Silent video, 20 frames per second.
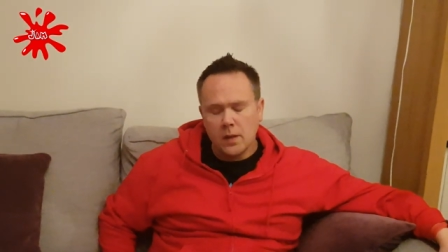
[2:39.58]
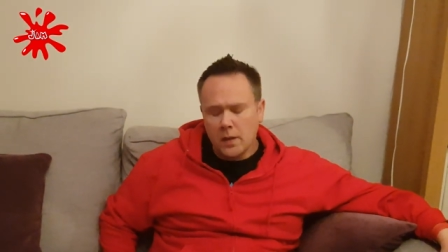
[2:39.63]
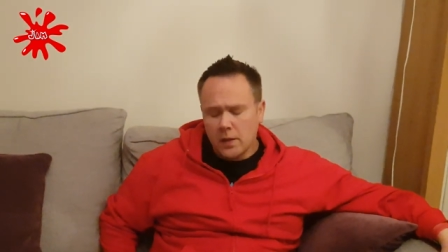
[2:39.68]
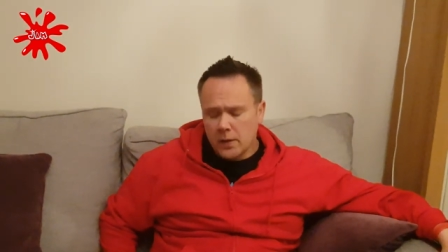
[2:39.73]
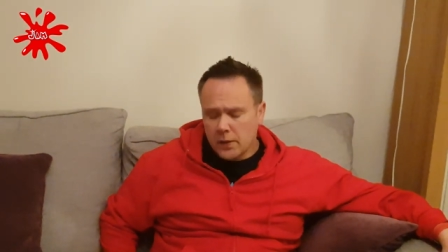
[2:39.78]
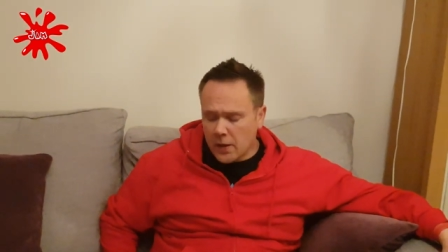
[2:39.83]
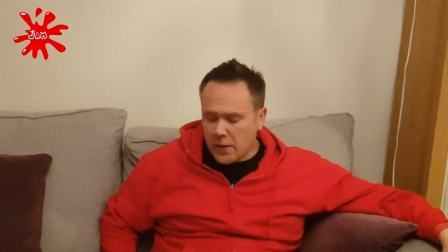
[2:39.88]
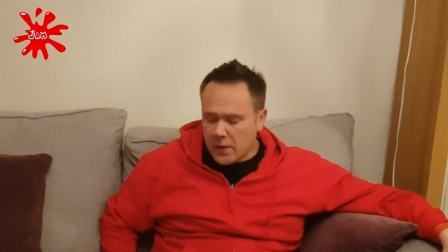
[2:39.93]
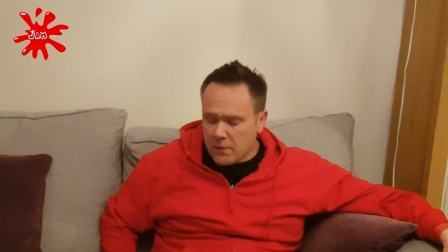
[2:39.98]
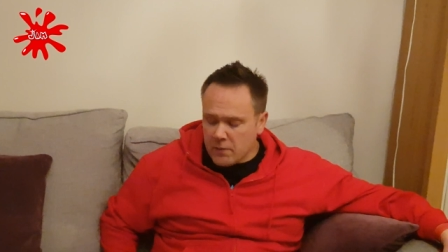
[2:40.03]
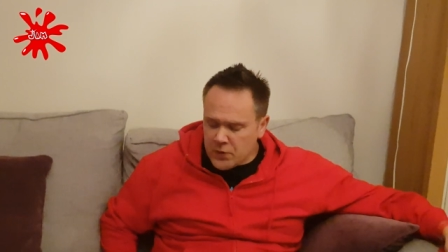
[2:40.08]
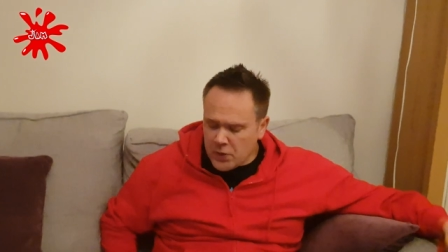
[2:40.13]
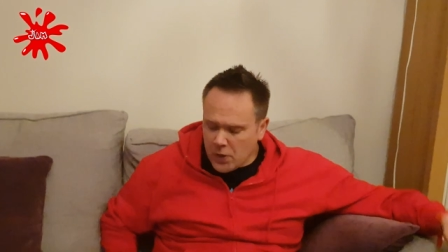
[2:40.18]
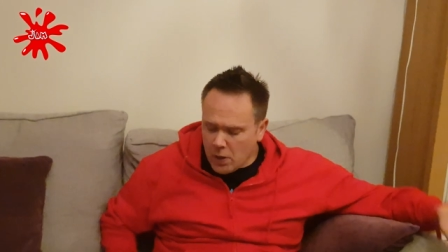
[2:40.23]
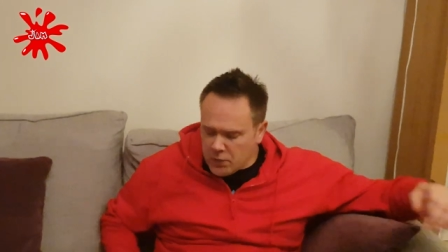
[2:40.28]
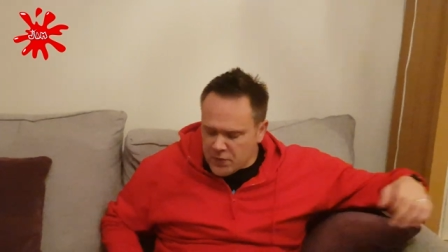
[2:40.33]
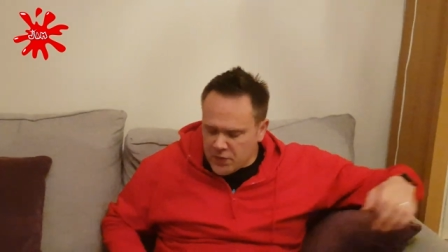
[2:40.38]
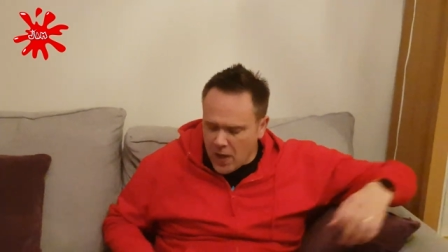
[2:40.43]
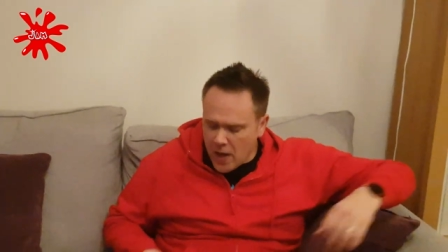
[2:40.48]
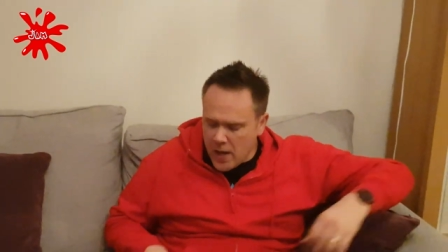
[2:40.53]
Now, there is
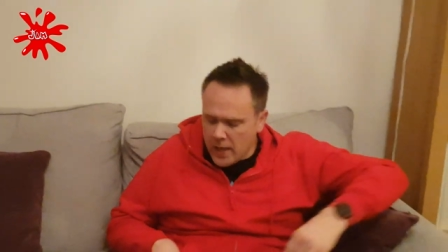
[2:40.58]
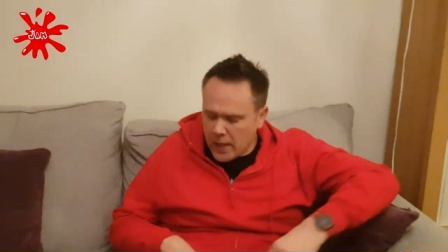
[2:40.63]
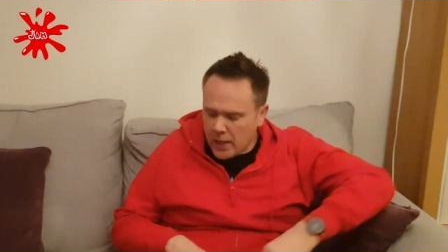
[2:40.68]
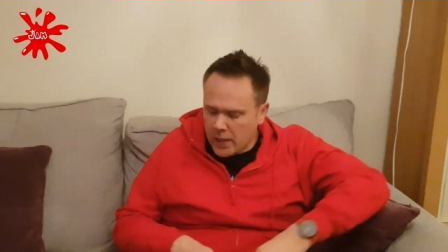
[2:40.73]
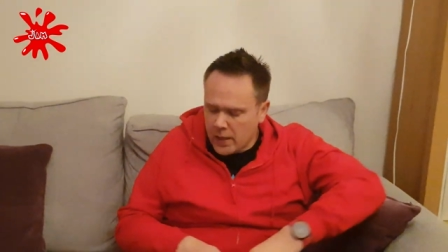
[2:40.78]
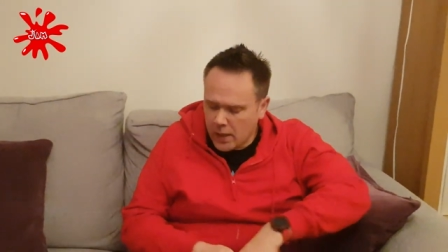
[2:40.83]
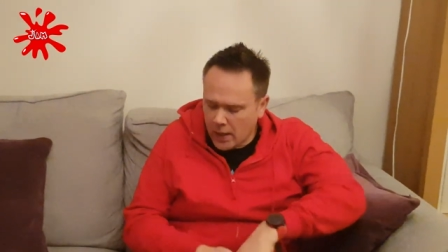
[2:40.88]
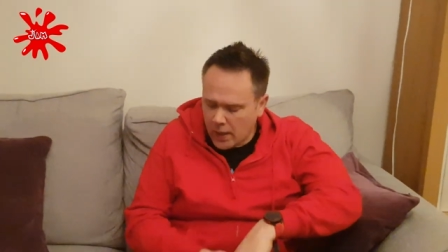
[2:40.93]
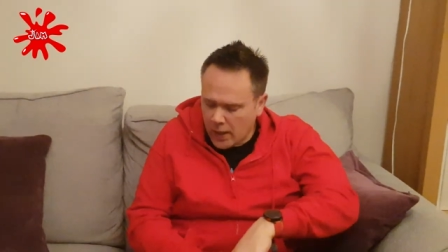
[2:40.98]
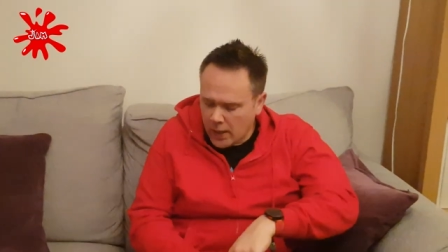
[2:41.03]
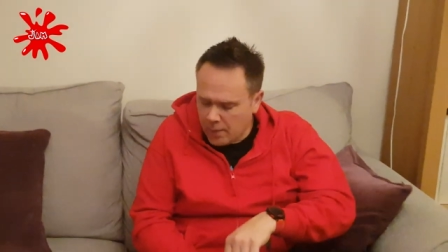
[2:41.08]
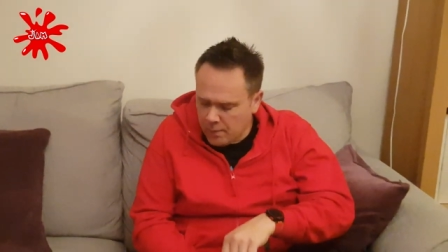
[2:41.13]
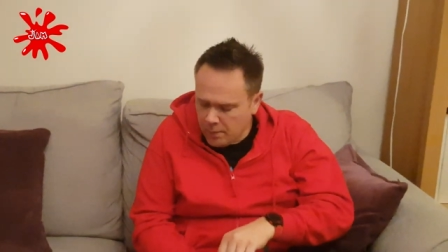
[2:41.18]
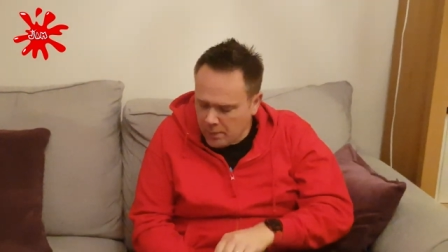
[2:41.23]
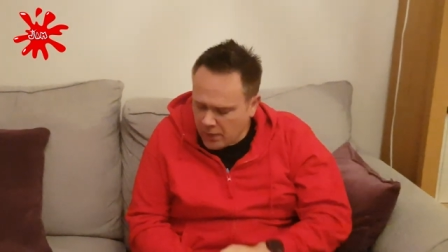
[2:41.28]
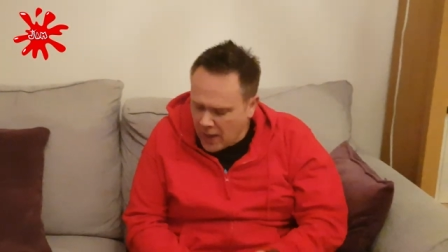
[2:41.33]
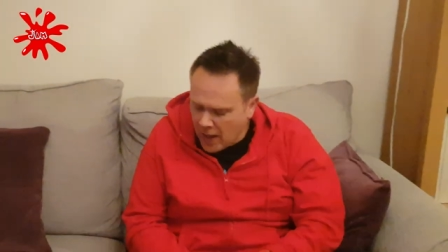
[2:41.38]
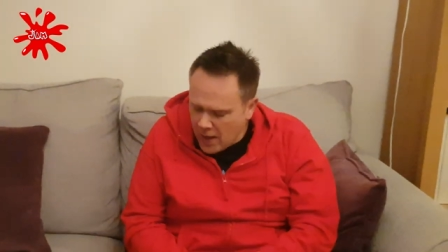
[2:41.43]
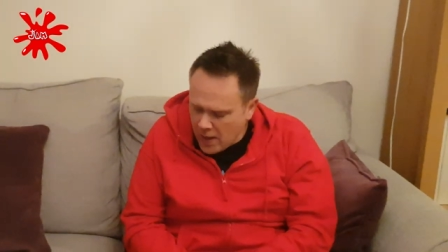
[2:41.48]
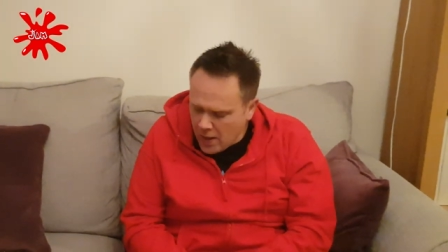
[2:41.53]
no saying um,
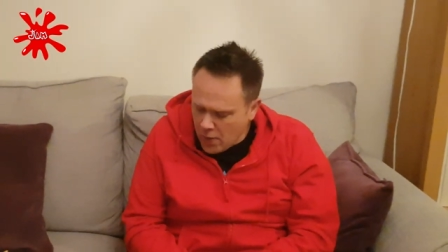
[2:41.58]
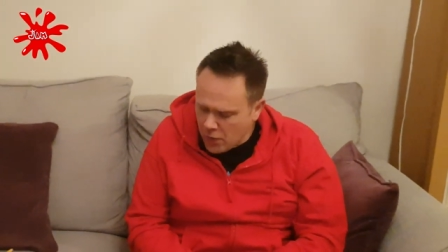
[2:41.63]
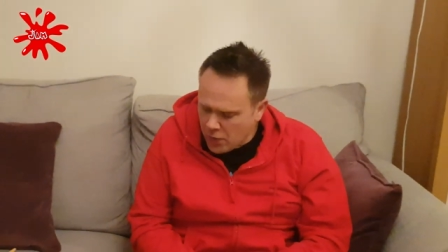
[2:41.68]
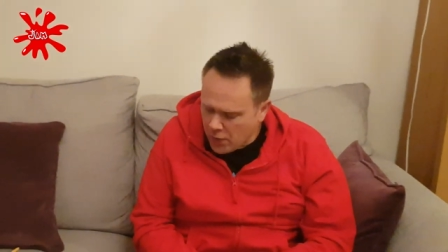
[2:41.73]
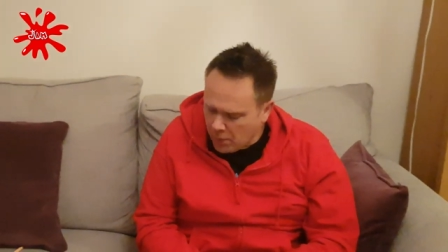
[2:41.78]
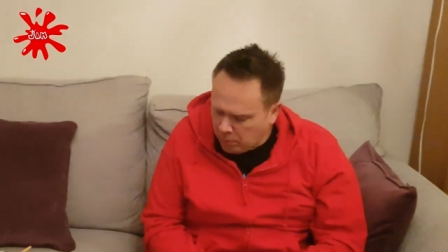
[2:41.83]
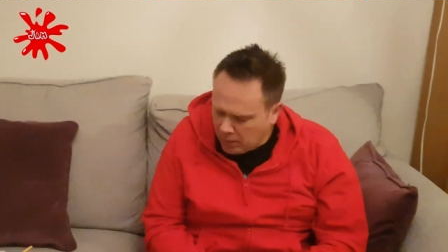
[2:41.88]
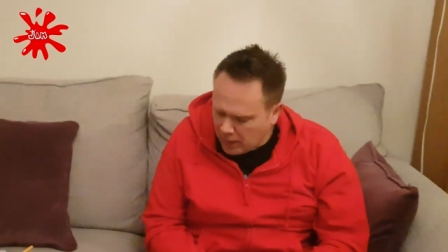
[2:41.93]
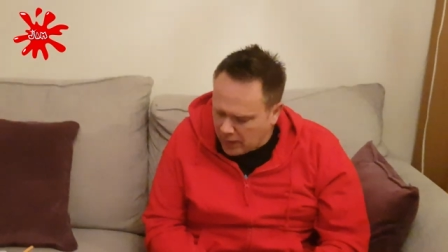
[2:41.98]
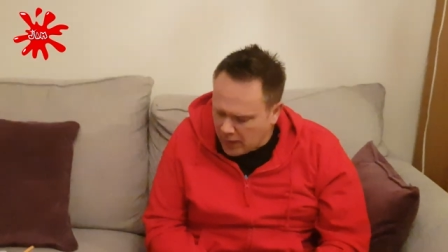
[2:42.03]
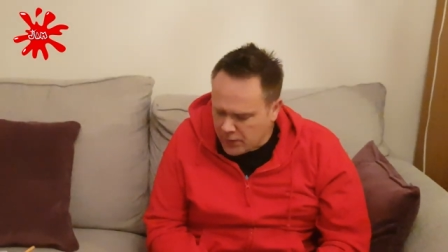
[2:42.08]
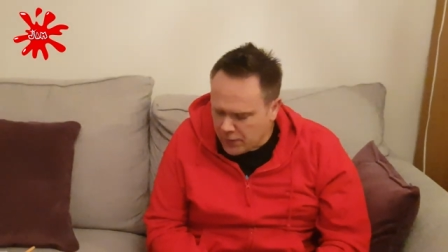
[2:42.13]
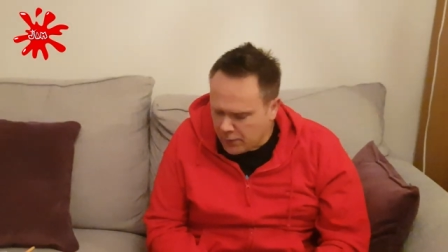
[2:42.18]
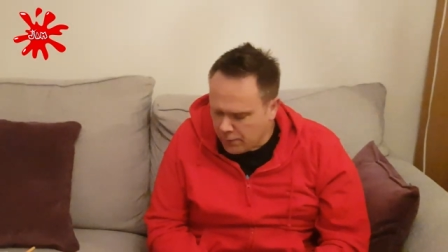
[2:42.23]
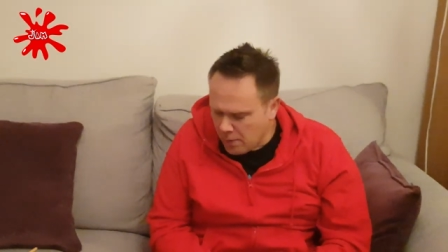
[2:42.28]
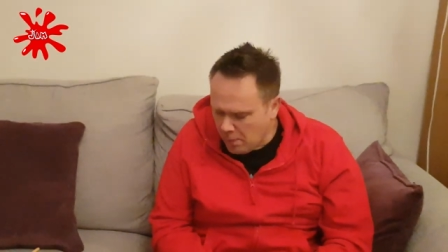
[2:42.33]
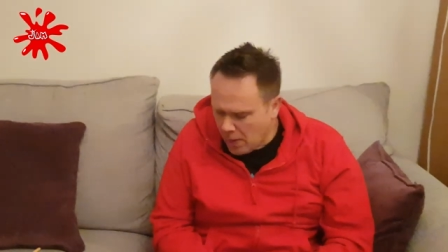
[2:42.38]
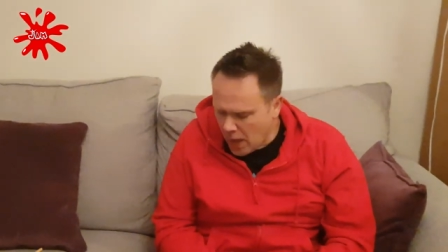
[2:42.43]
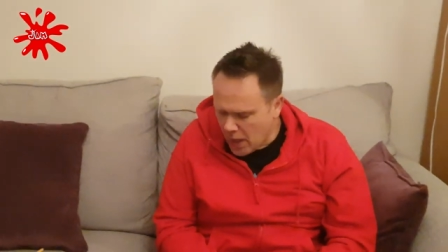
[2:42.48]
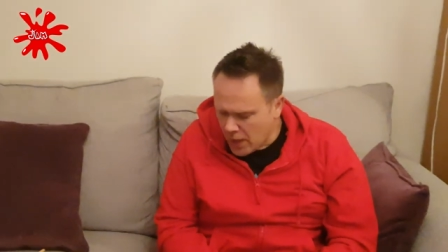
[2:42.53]
that the blood of
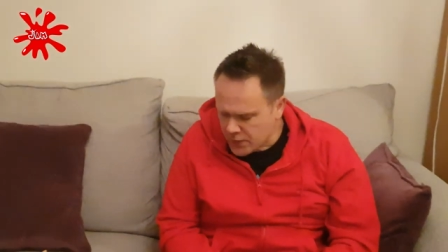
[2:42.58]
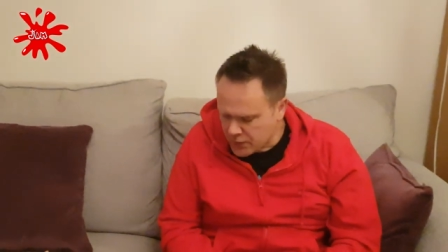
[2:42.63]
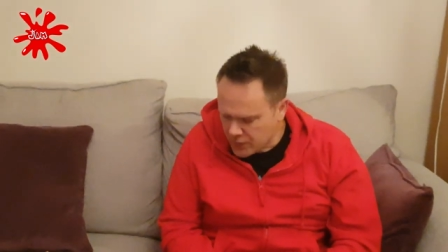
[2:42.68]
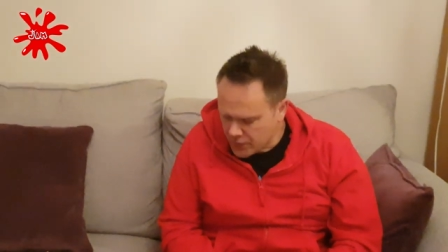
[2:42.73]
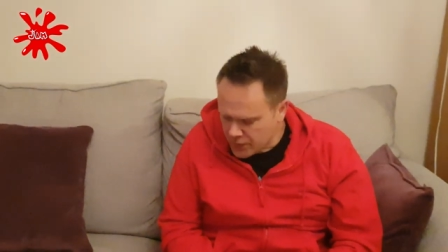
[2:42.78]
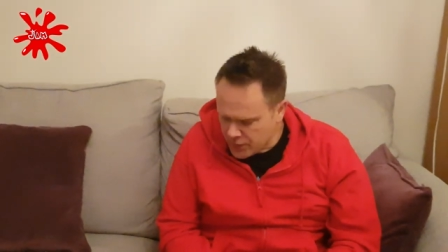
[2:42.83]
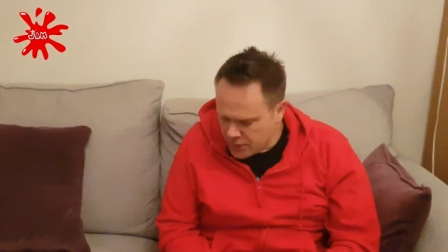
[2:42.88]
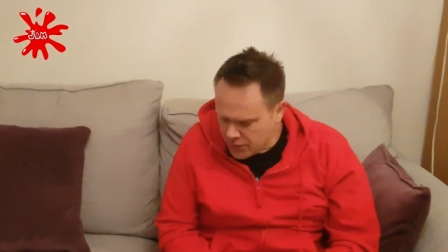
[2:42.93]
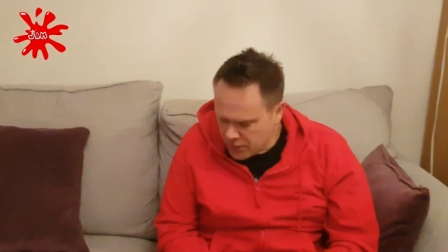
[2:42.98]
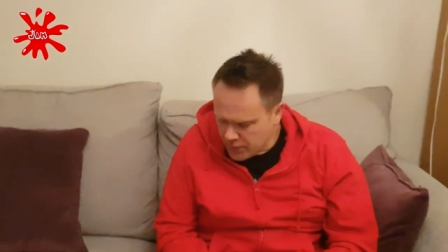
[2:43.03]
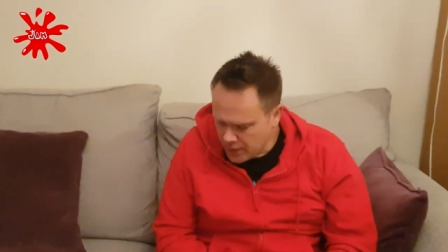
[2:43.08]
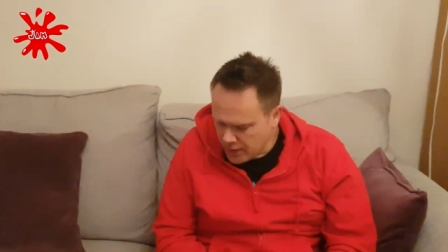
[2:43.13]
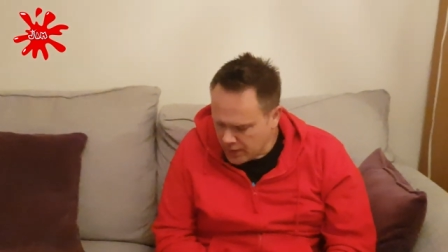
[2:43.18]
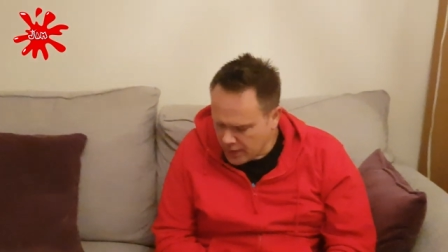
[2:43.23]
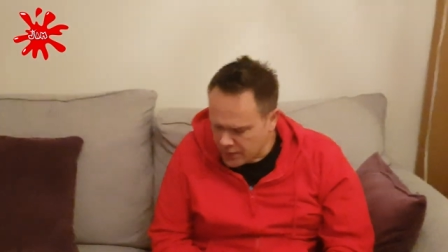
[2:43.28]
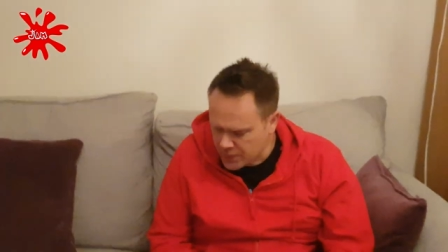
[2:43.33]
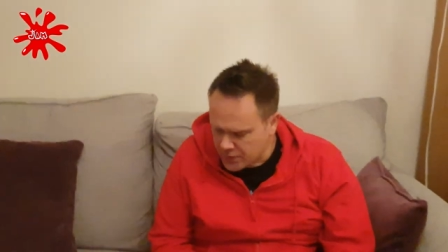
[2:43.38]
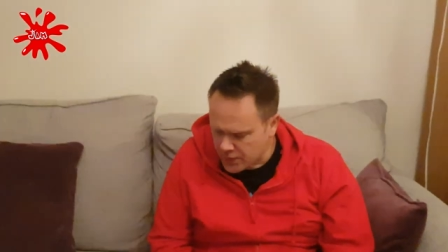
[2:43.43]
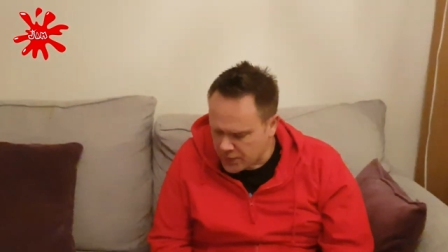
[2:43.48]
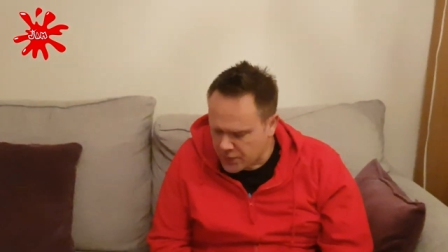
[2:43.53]
the martyrs
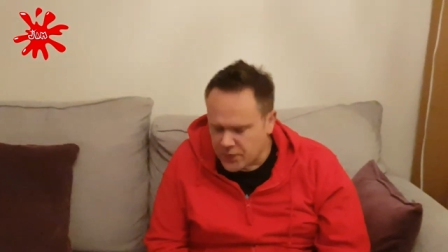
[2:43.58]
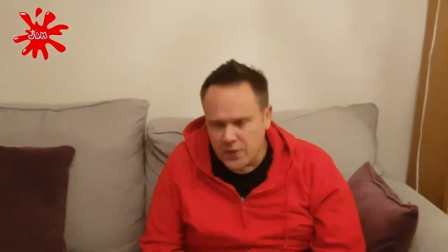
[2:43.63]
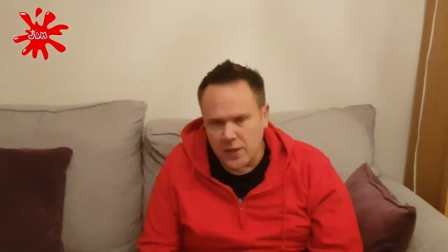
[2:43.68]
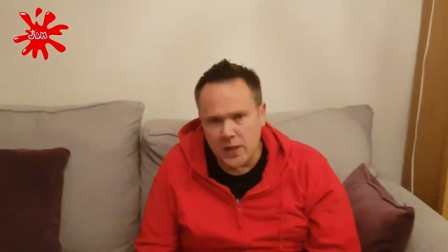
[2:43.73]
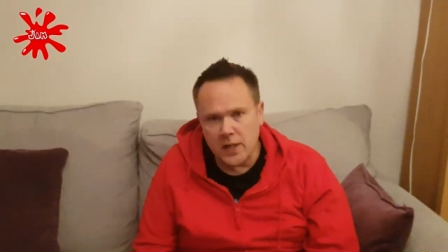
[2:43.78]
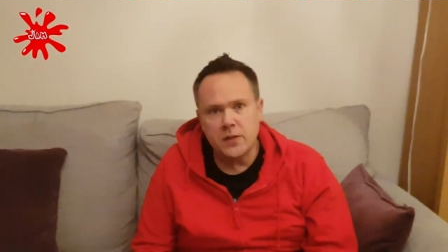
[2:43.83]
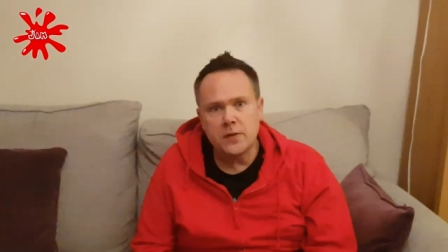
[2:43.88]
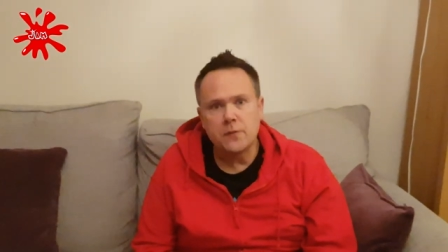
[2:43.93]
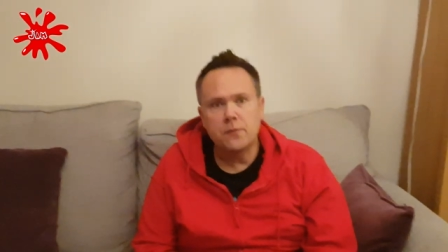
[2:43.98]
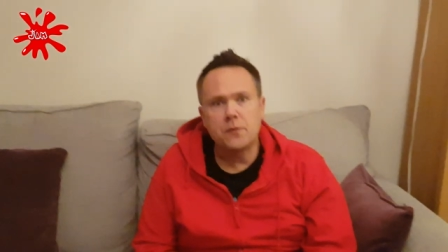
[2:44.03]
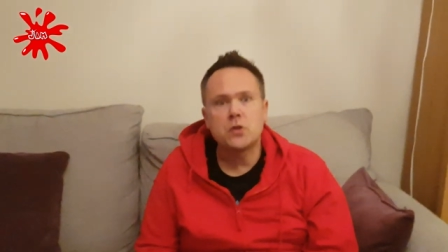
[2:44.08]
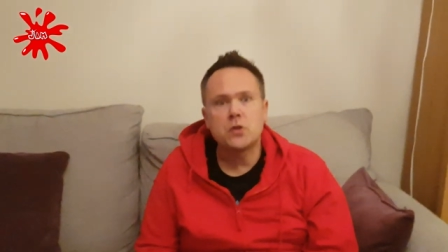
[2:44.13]
is the seed of the